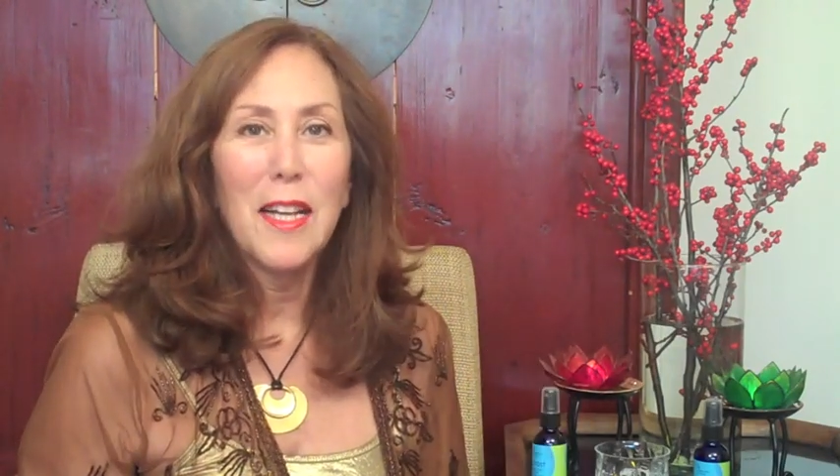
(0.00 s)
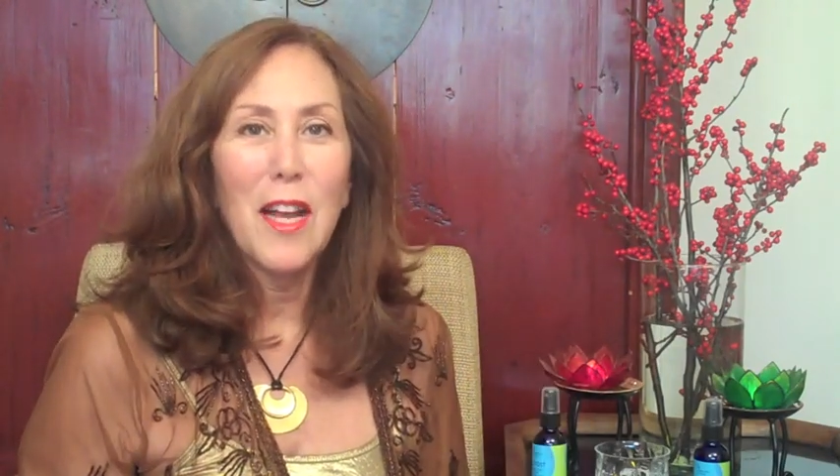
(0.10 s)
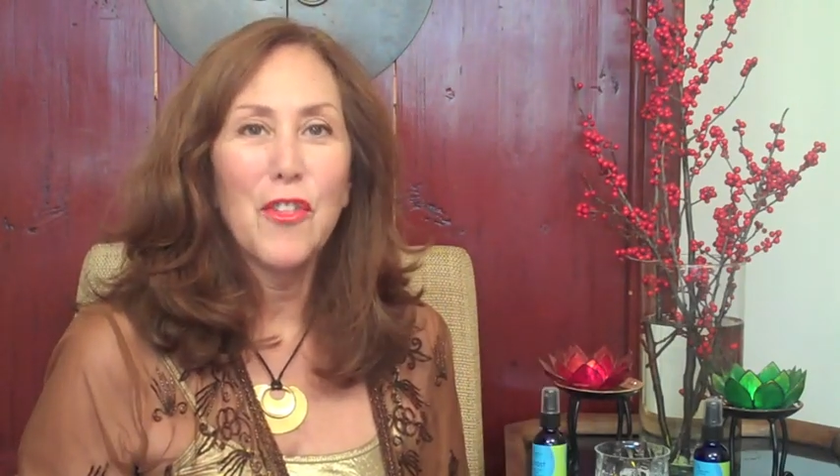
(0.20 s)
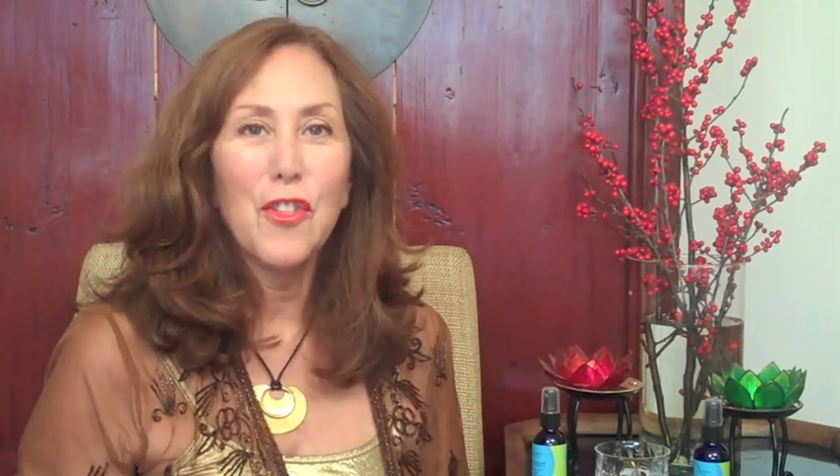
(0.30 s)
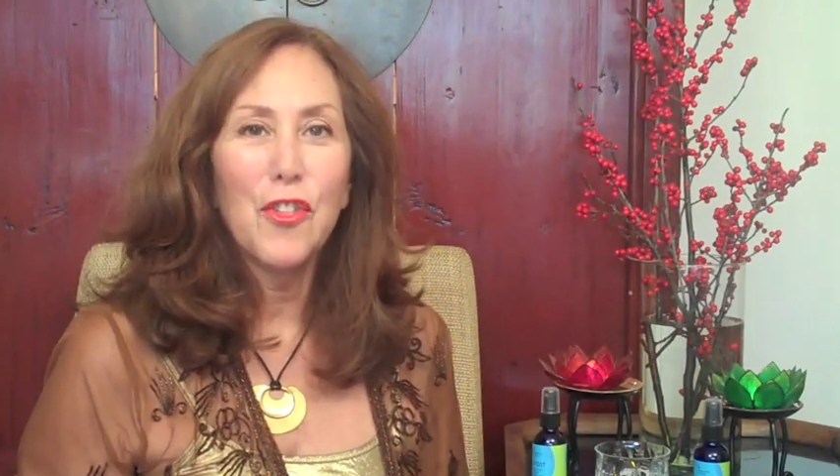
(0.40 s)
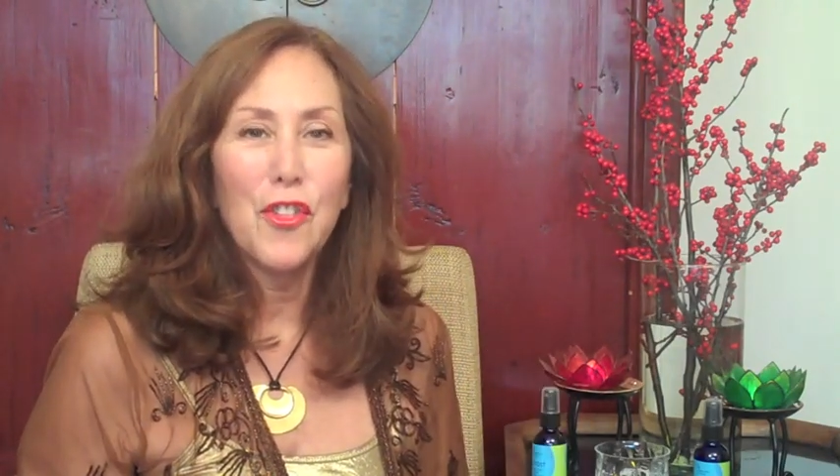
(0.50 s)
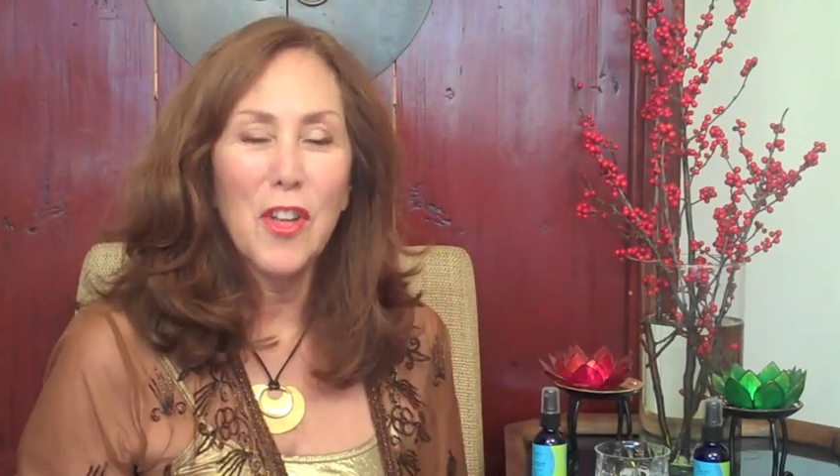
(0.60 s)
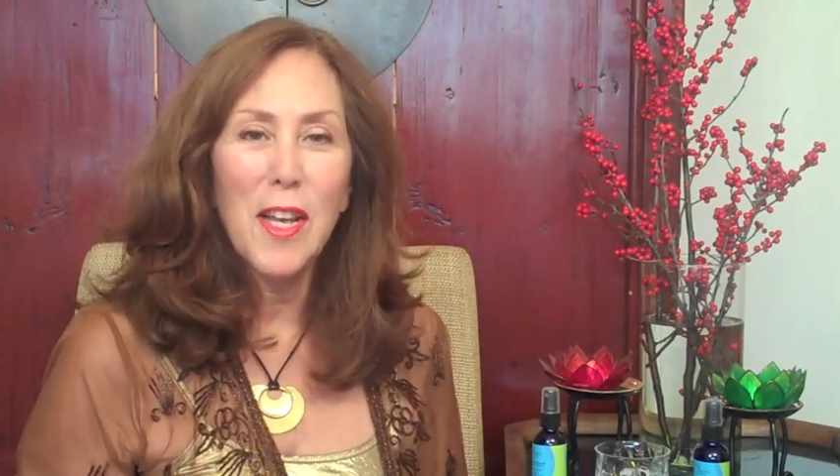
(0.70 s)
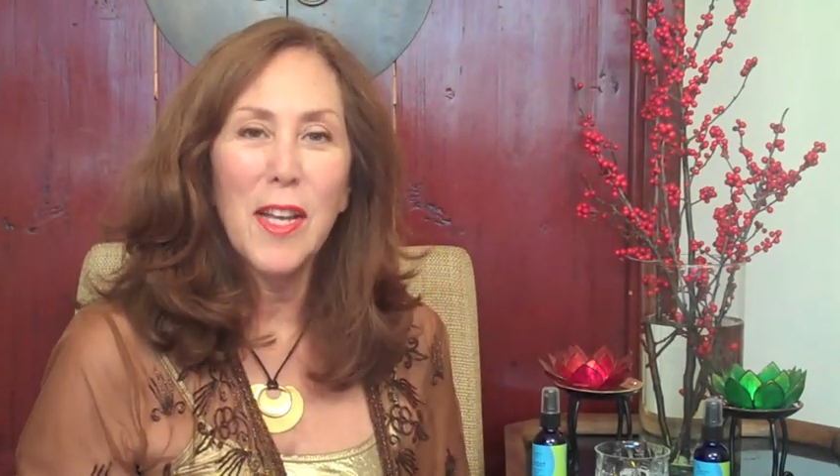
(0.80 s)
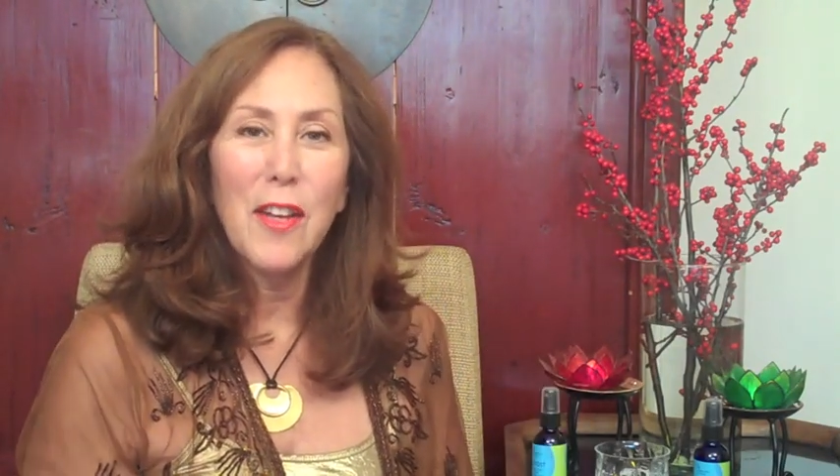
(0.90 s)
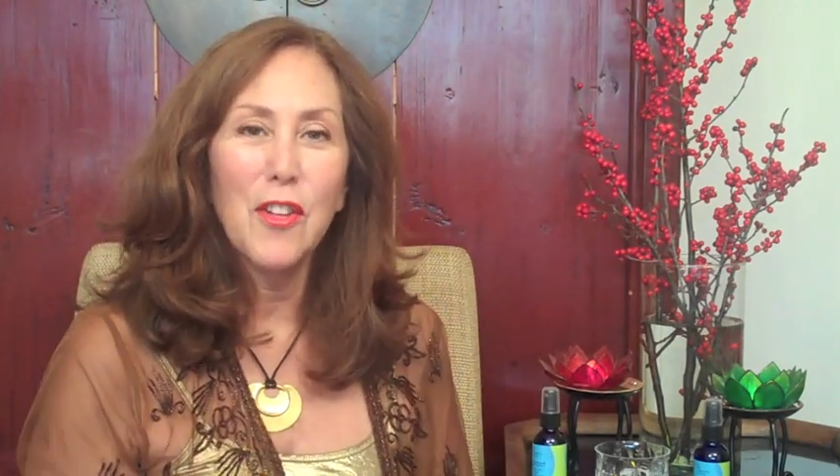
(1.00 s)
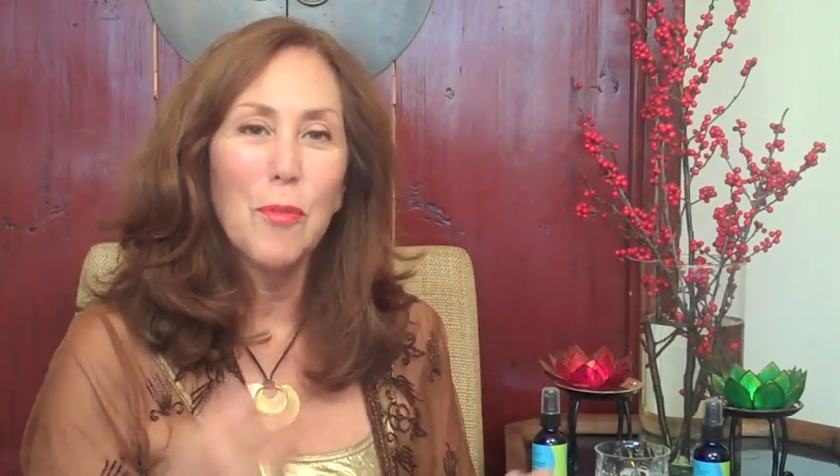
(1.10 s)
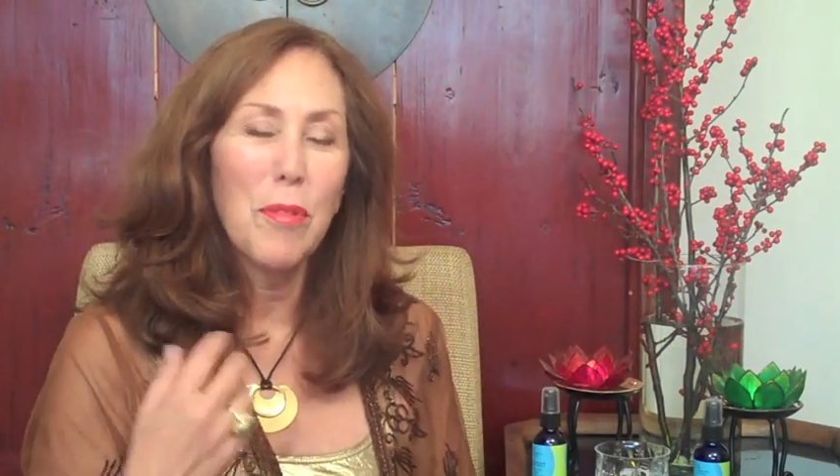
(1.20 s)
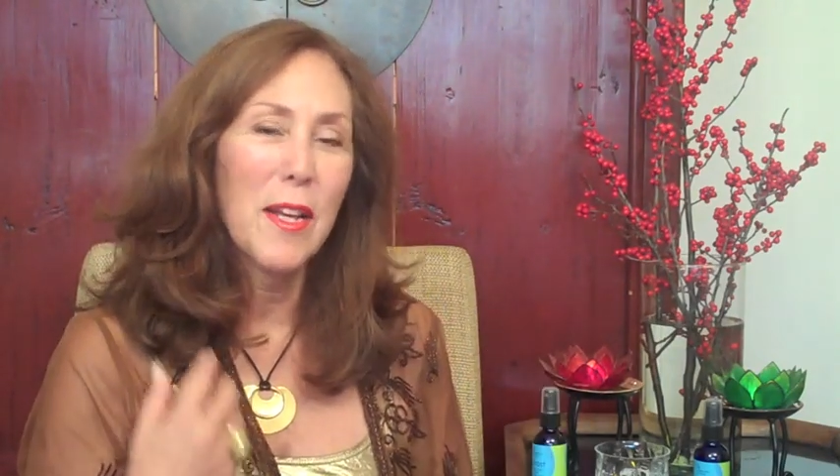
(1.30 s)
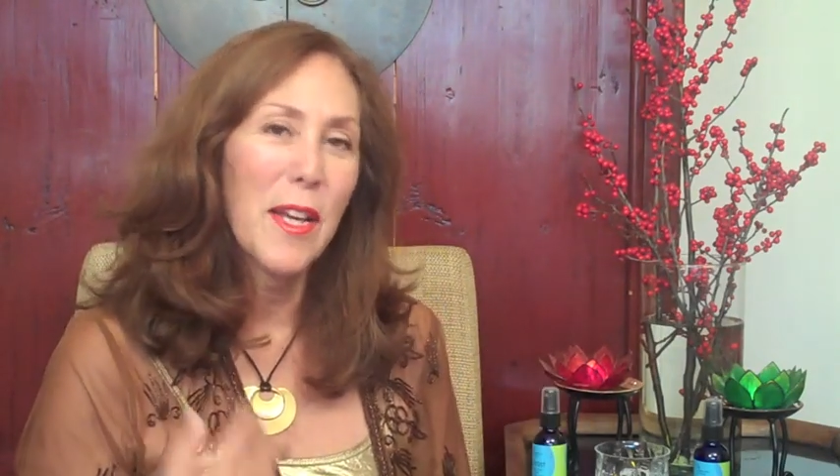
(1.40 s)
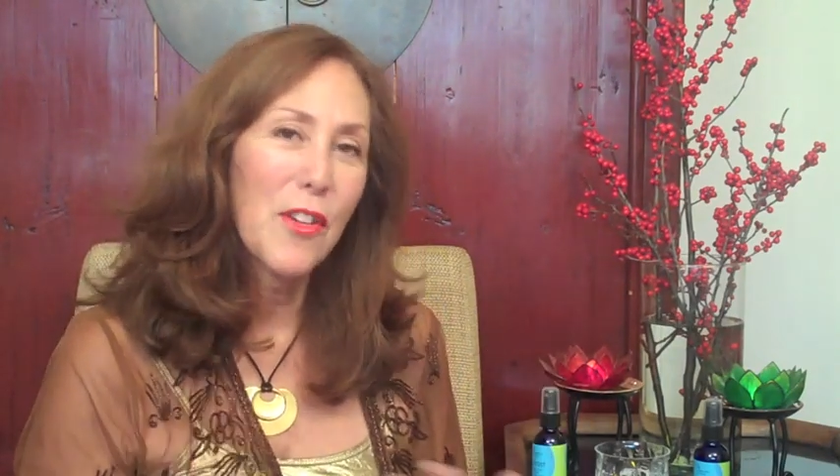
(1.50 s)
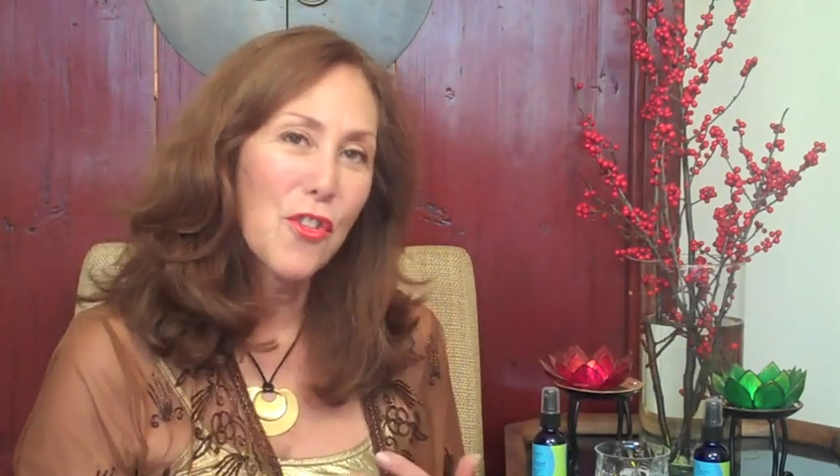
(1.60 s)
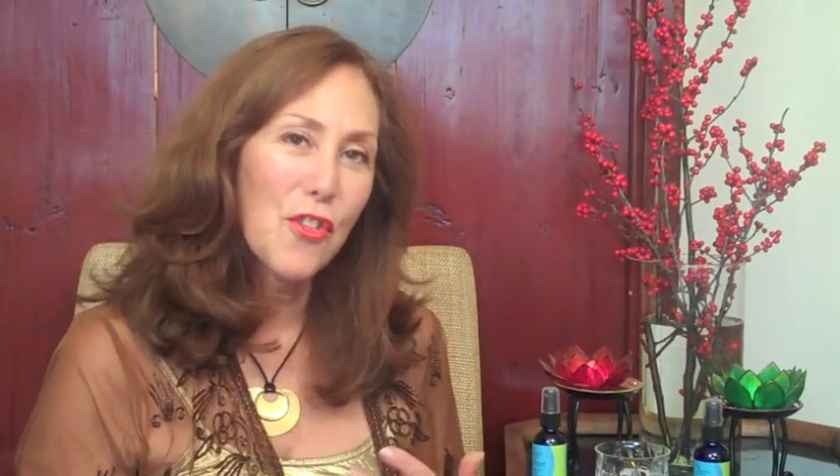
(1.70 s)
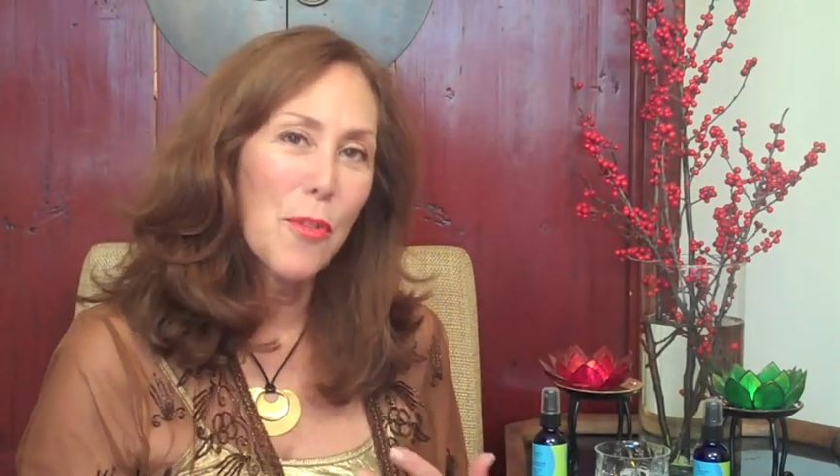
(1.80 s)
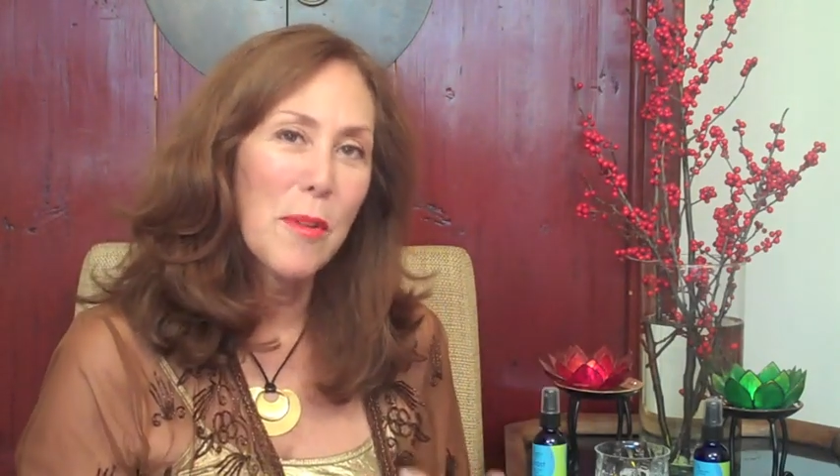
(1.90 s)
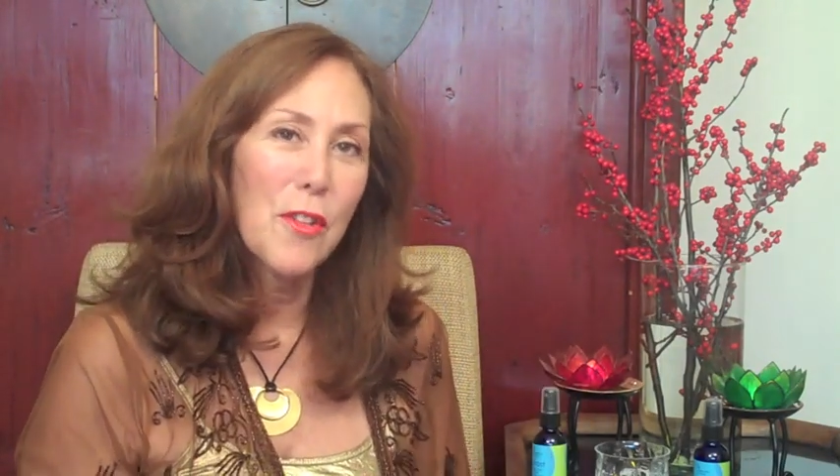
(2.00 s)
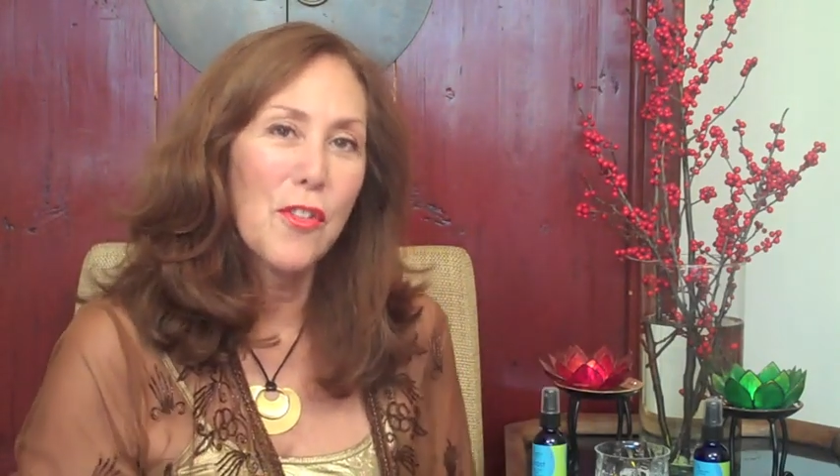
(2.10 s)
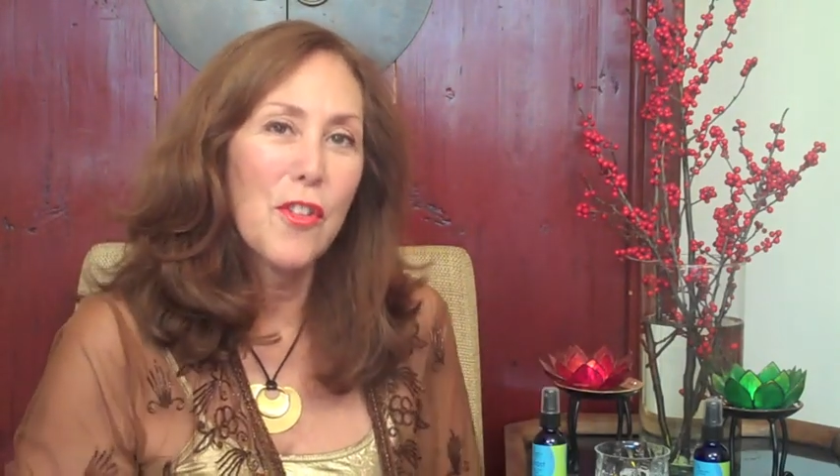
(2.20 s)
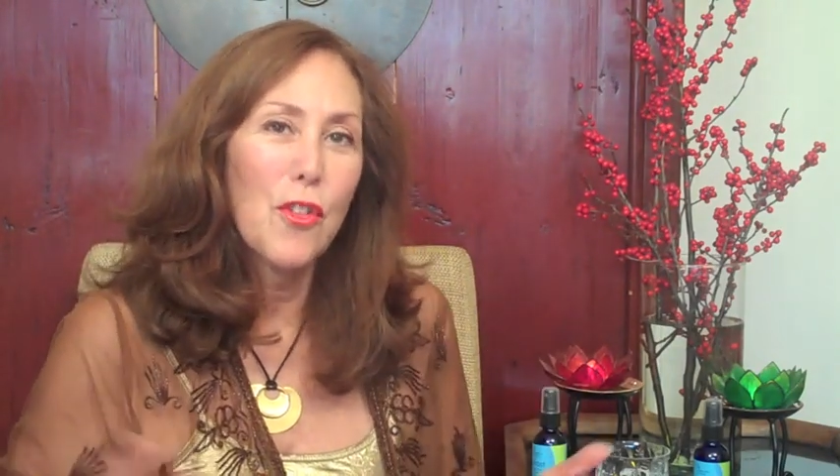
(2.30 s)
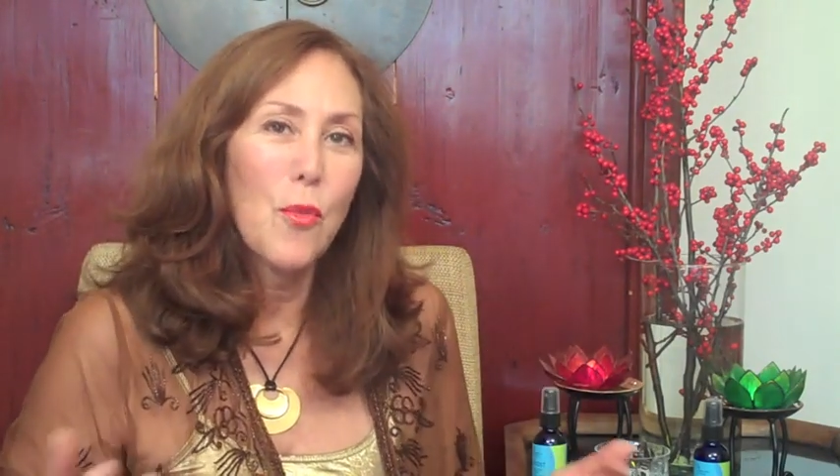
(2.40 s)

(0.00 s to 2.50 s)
And as you sing and you play instruments and you